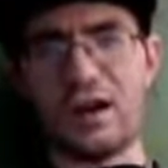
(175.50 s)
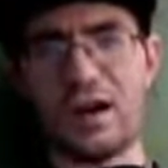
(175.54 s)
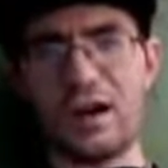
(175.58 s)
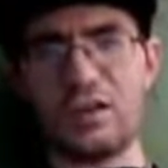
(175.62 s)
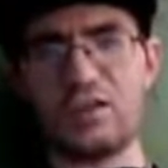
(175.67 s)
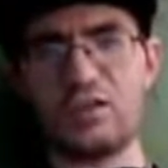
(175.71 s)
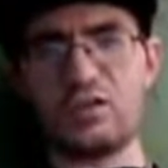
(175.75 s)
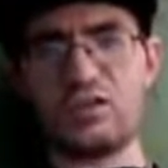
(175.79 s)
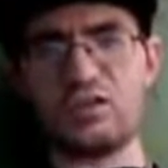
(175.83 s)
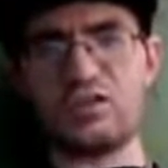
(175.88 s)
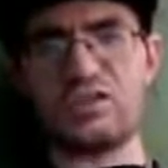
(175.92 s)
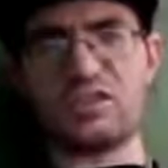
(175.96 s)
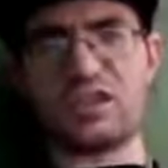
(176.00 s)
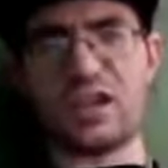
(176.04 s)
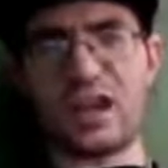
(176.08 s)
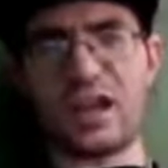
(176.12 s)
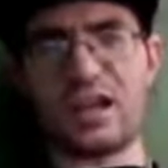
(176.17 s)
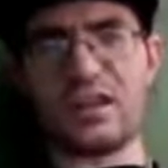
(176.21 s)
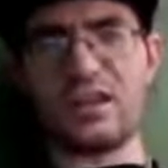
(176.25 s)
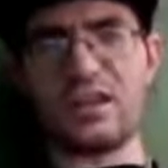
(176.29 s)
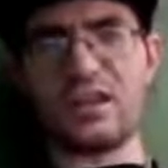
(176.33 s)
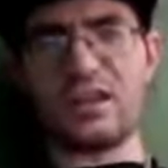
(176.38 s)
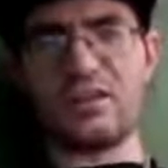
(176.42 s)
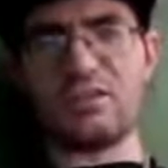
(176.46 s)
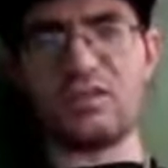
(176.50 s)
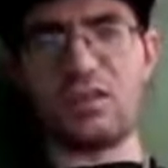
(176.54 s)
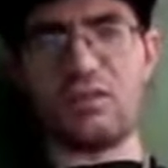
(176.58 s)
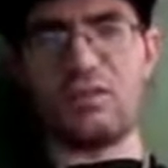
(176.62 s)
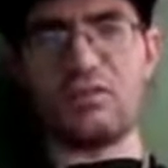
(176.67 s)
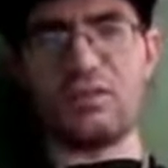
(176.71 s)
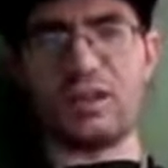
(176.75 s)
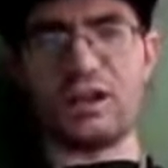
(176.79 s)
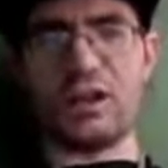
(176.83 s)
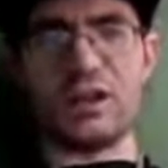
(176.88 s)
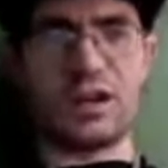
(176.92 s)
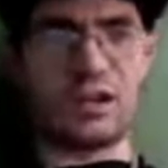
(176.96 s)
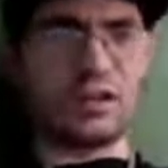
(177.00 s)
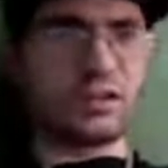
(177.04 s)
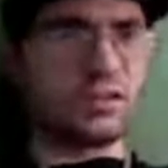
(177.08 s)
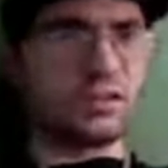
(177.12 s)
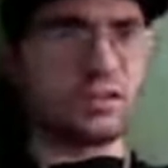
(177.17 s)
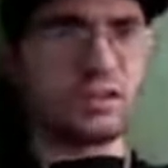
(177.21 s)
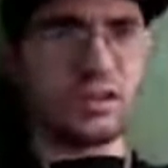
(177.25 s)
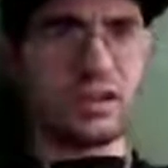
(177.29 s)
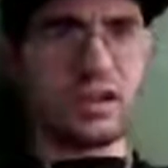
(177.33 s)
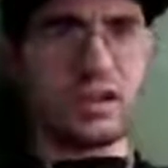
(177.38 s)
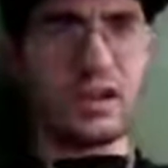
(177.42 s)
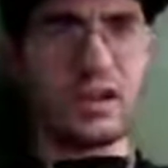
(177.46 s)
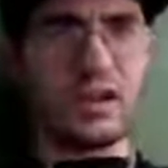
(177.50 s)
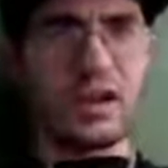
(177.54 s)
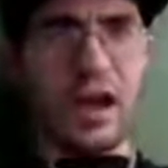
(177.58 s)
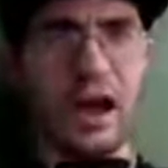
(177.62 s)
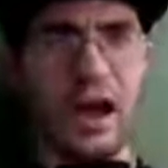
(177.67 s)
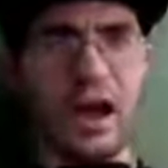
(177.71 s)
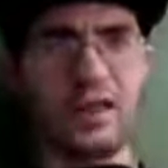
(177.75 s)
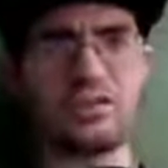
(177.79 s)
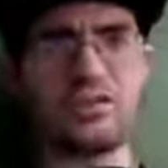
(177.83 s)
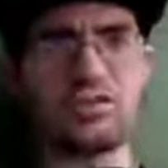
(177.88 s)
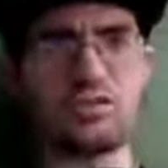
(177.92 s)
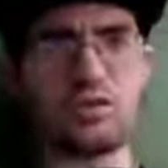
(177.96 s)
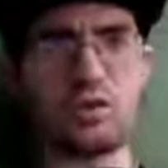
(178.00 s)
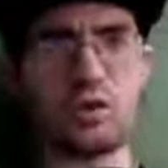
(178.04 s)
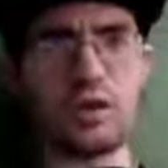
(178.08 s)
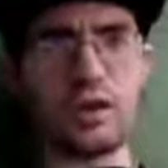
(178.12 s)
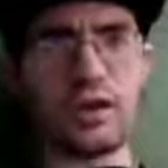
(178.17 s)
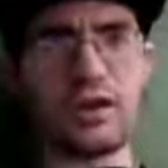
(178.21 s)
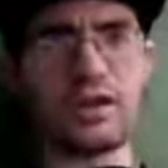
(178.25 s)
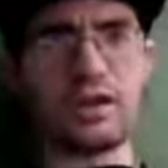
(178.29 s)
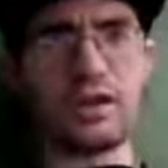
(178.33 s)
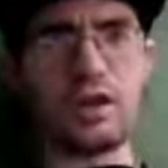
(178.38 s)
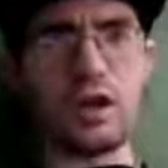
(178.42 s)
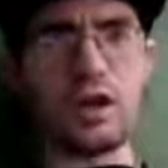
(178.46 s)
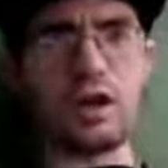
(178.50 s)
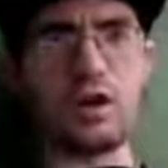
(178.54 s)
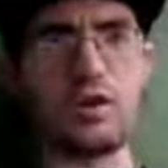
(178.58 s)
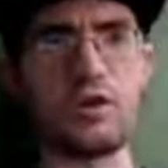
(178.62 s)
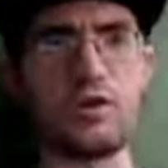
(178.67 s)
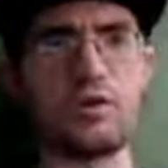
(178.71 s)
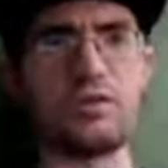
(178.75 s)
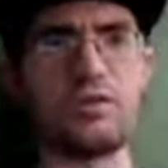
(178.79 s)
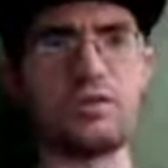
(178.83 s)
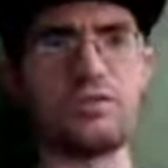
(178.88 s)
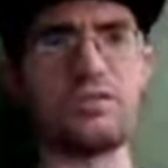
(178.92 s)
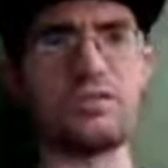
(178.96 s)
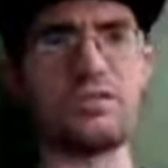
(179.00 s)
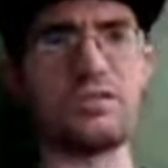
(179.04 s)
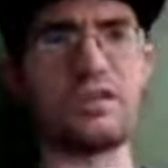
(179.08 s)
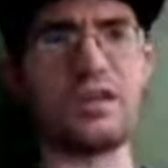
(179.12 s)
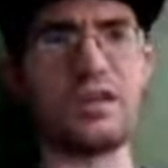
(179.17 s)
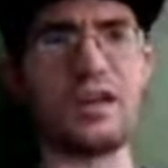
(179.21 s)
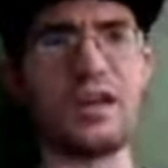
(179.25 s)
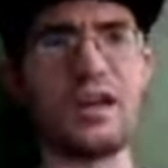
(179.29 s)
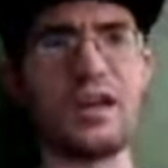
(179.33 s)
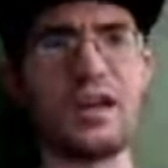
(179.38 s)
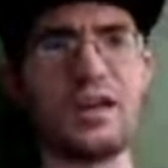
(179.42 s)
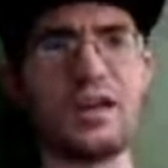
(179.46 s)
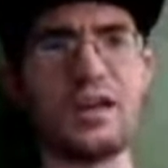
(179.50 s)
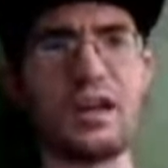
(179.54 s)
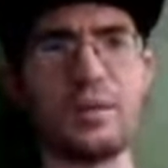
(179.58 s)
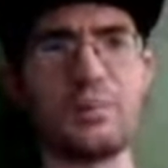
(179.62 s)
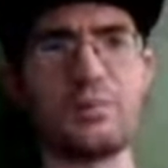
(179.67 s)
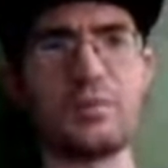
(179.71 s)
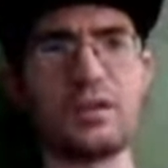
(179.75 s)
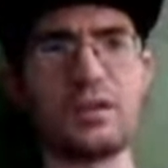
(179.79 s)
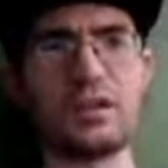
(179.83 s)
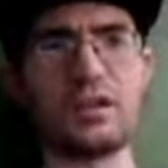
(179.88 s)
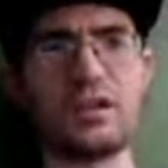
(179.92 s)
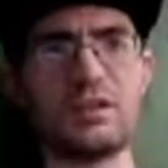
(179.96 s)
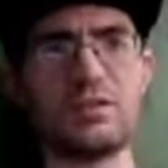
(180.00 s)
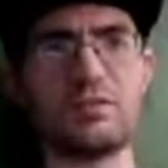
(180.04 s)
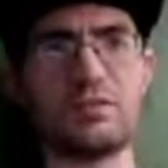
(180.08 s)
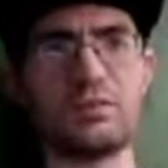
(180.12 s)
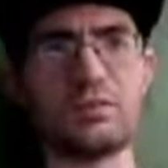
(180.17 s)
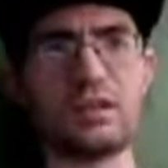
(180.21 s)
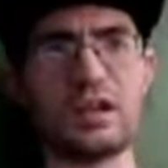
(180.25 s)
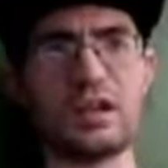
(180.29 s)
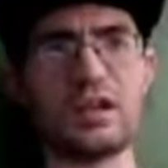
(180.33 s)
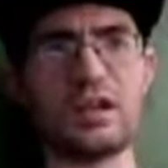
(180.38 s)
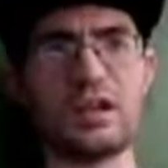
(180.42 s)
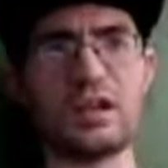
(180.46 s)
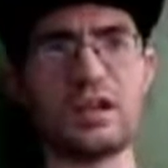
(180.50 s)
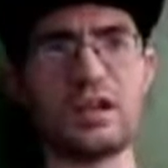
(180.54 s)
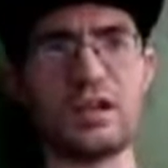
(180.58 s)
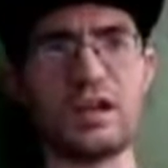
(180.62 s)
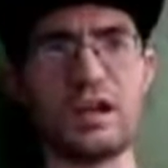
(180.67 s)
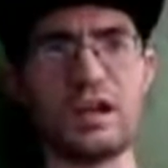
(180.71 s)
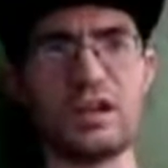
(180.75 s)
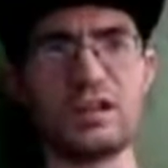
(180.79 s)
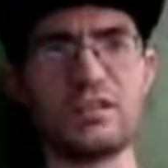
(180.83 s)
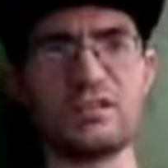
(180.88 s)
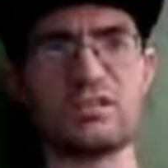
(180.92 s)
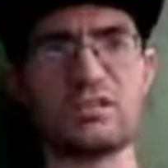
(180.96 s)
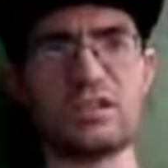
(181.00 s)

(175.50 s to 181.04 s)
understandings of lyrics. How the story goes, and I'm gonna